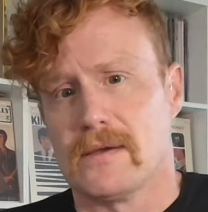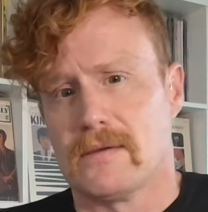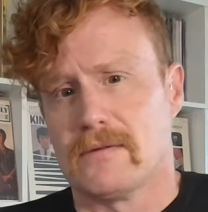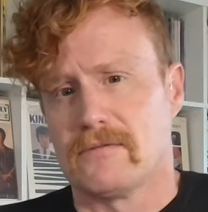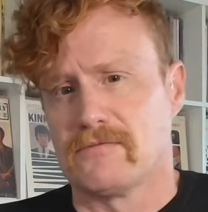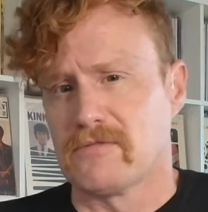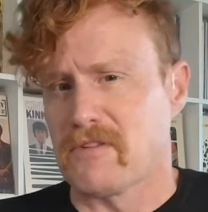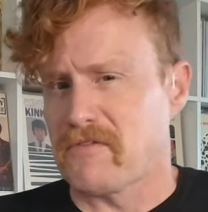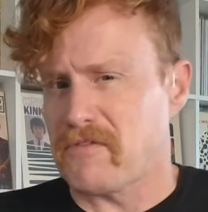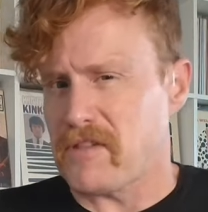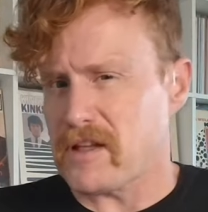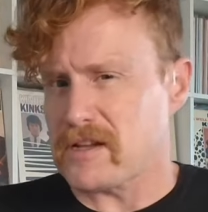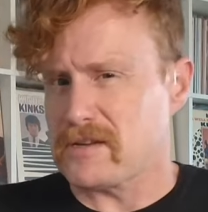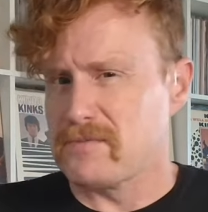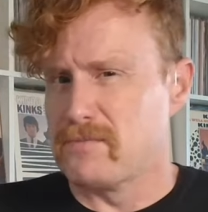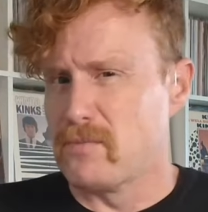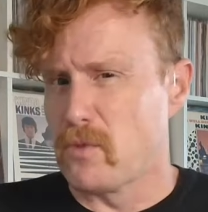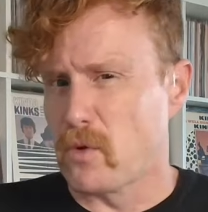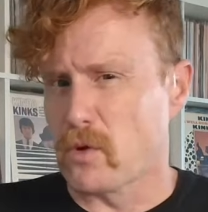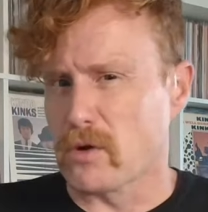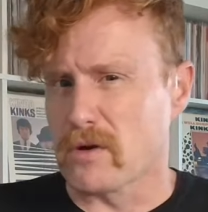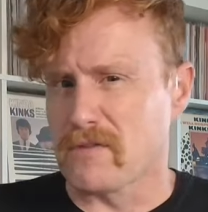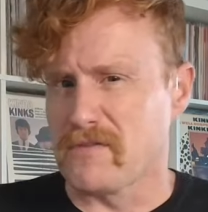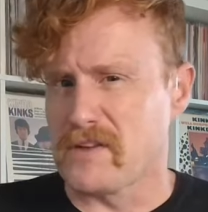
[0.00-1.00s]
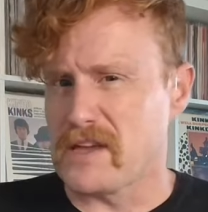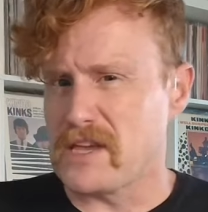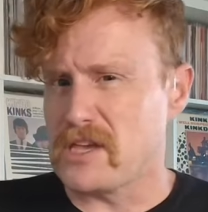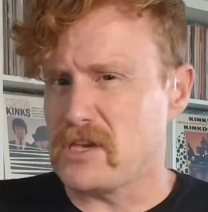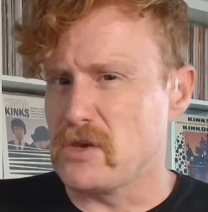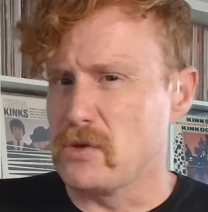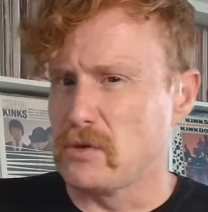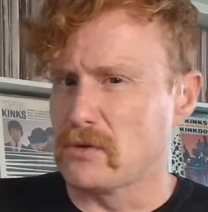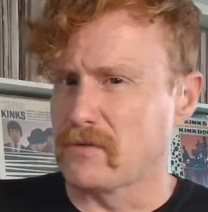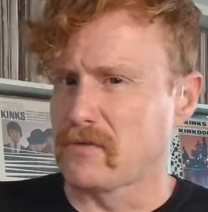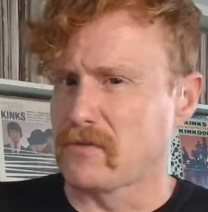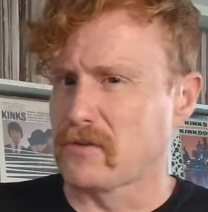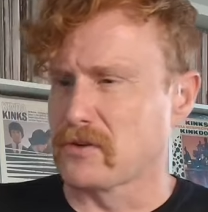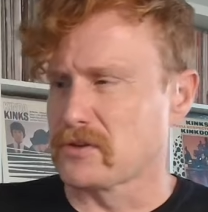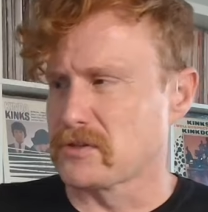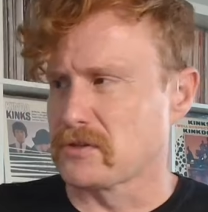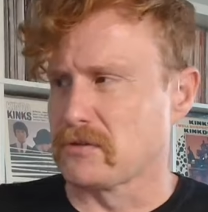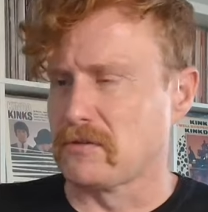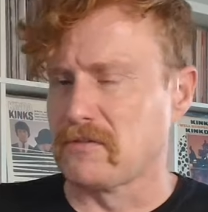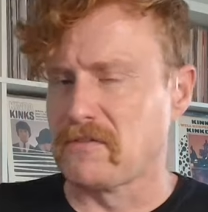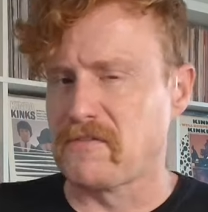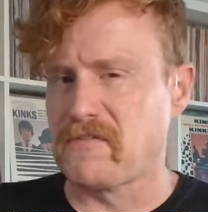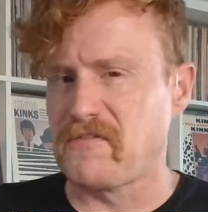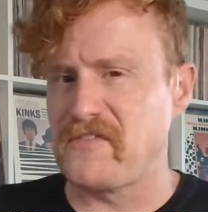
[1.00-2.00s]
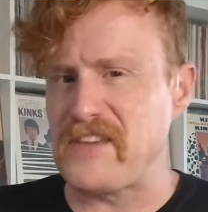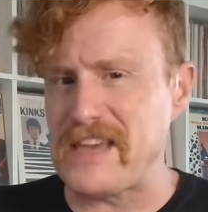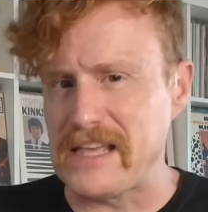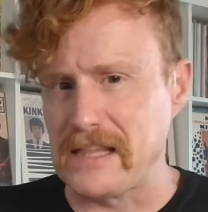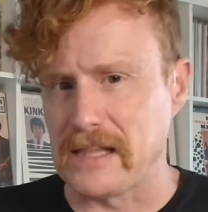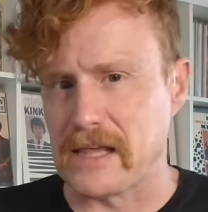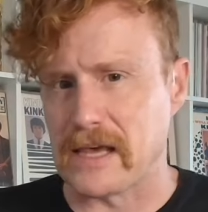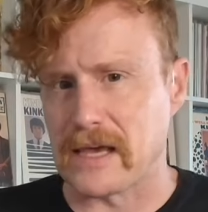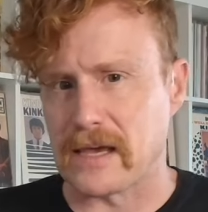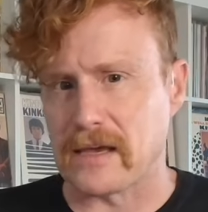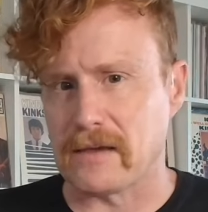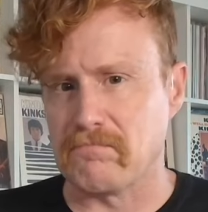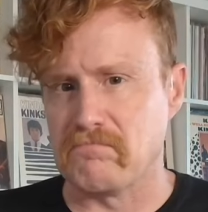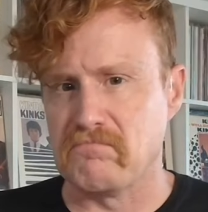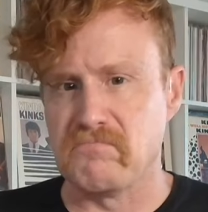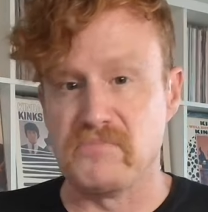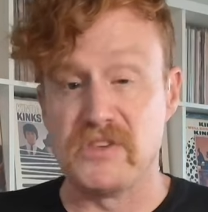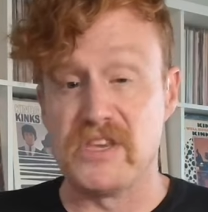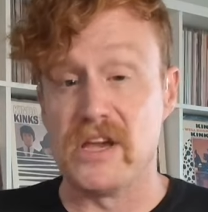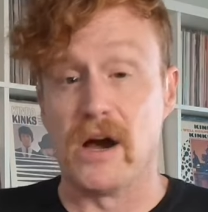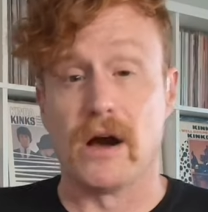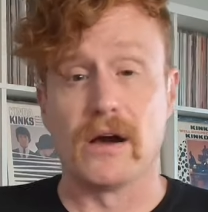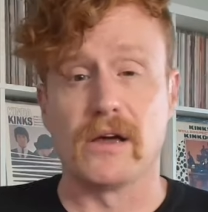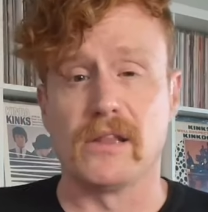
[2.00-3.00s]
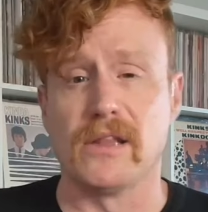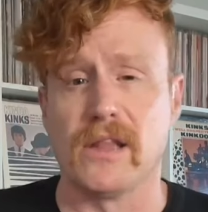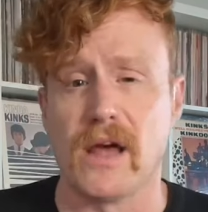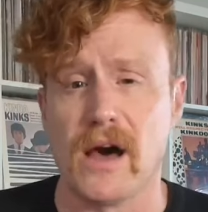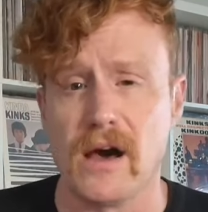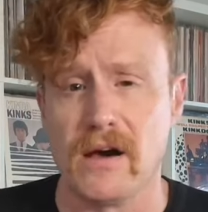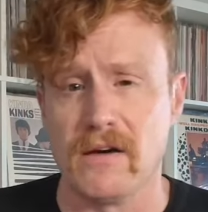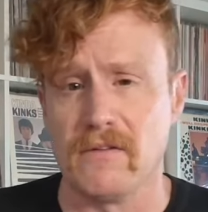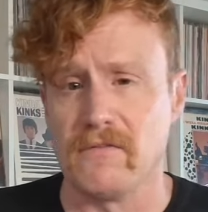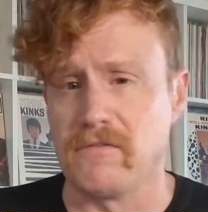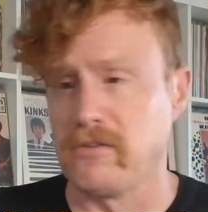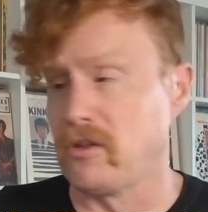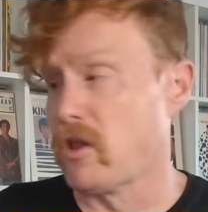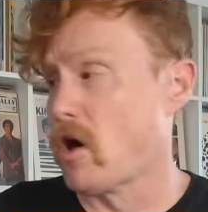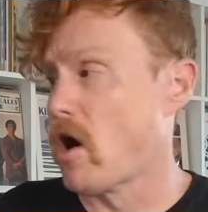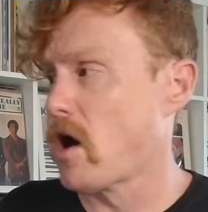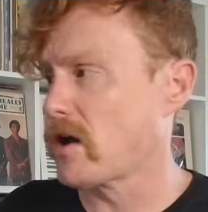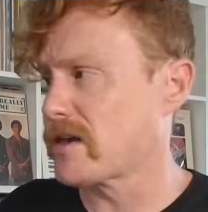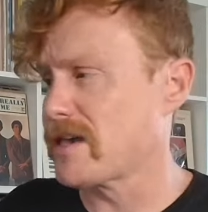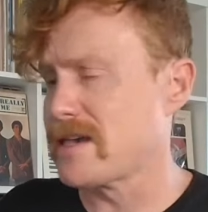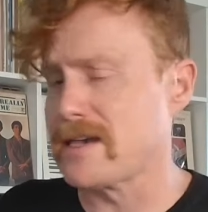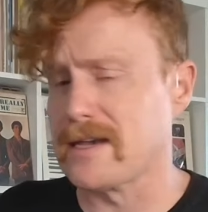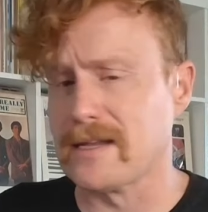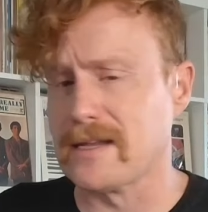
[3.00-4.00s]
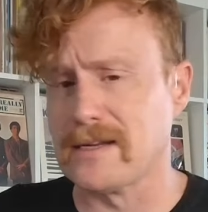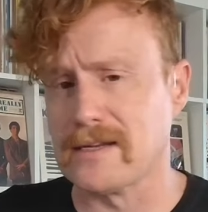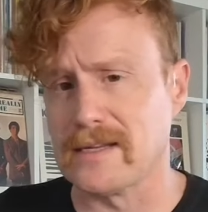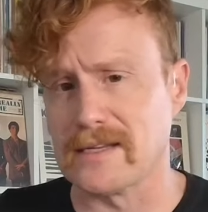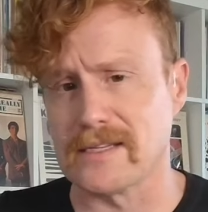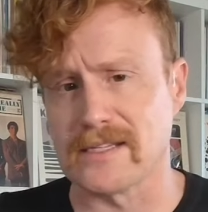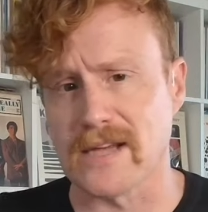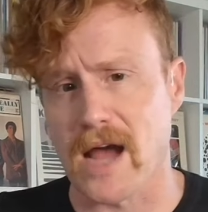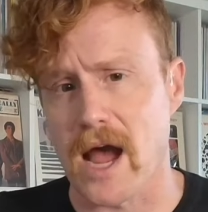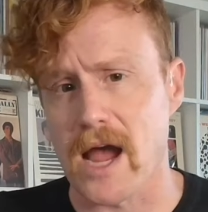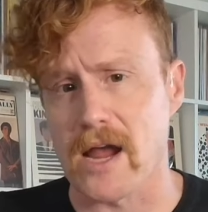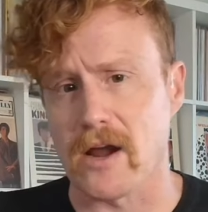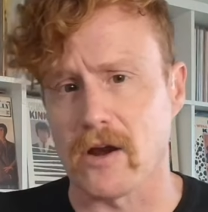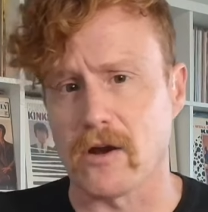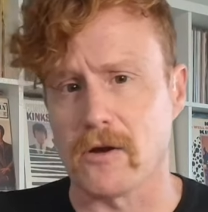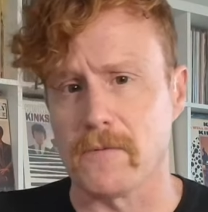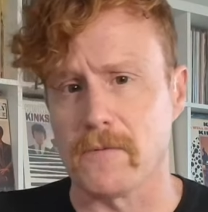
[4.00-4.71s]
reflect more of a universal feeling, young love, longing, and desire.